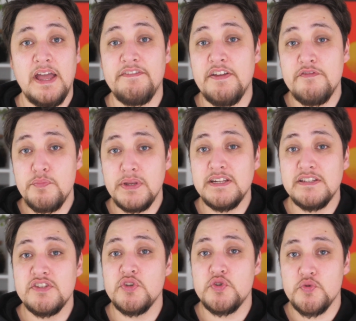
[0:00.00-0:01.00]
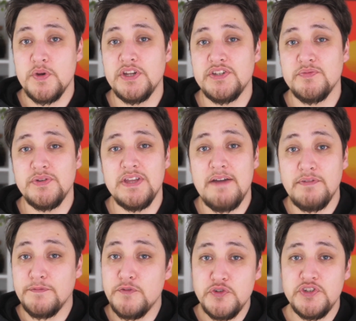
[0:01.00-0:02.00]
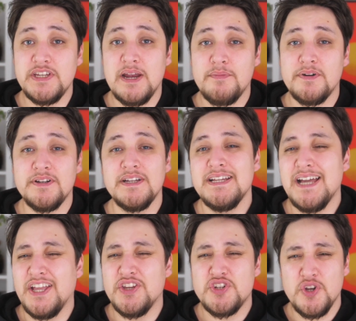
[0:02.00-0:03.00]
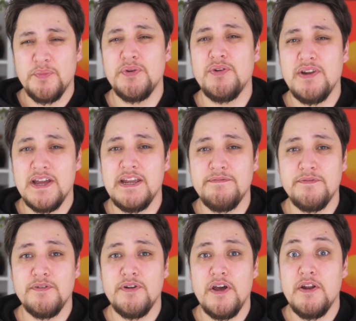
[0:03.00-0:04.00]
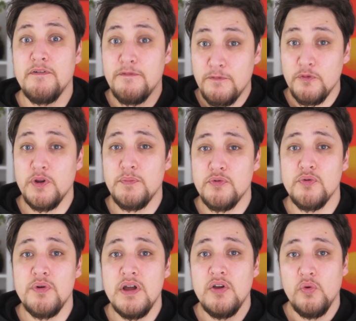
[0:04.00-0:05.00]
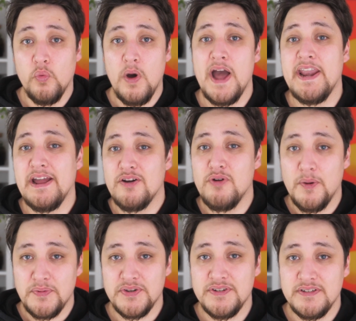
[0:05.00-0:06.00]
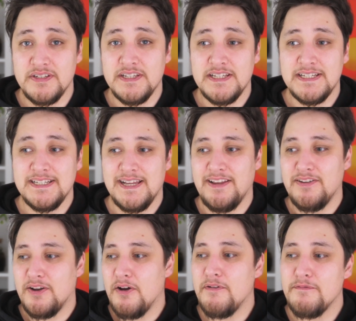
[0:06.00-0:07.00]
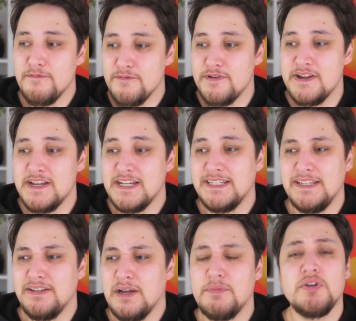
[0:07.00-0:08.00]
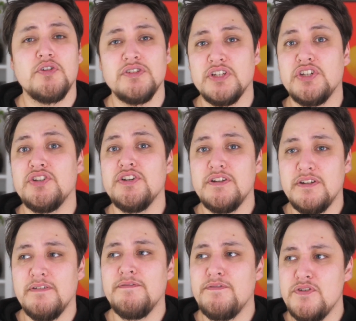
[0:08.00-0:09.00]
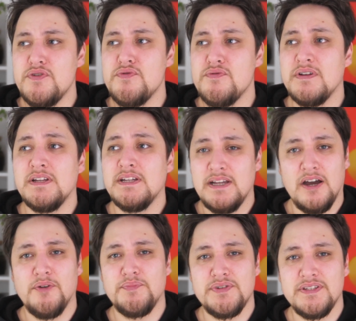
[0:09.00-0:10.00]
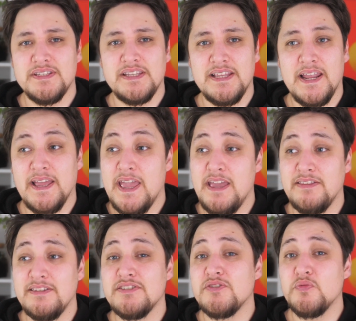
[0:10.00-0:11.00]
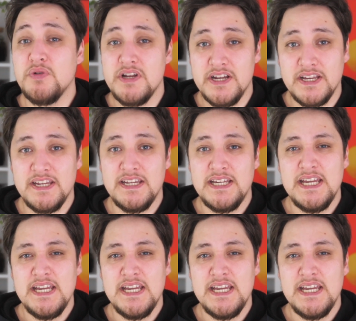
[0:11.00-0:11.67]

Have you ever been in a situation when you have your Fuji camera and you're shopping online for an affordable wide angle option and you're going through it, then you come across a good few options and you're like, hey, these could work.